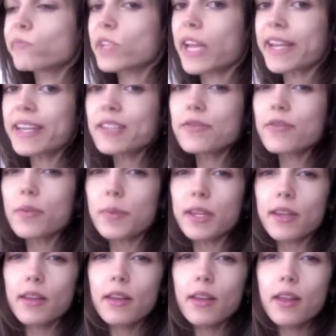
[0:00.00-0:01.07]
I guess for
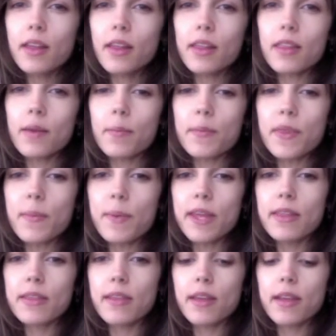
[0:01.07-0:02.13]
me, the
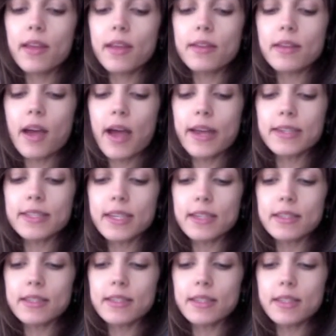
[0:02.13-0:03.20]
main thing, and I
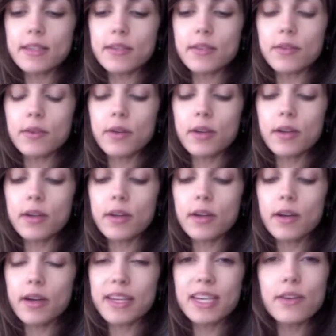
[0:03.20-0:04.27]

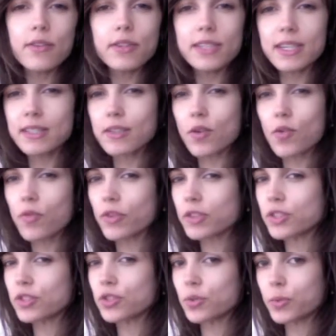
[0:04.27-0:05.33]
never tend to
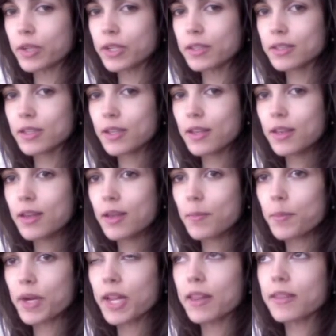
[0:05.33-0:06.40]
overdo it,
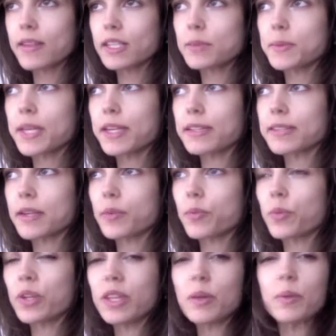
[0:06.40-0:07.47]
but I think that's because I
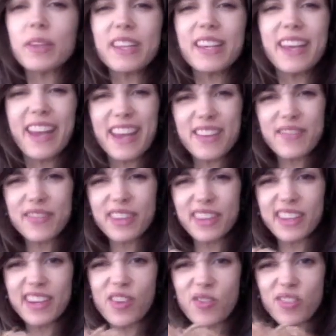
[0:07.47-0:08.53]
really, really hate
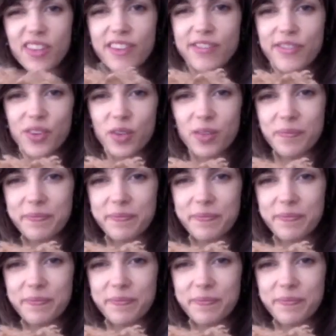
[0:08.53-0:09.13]
feeling overly full.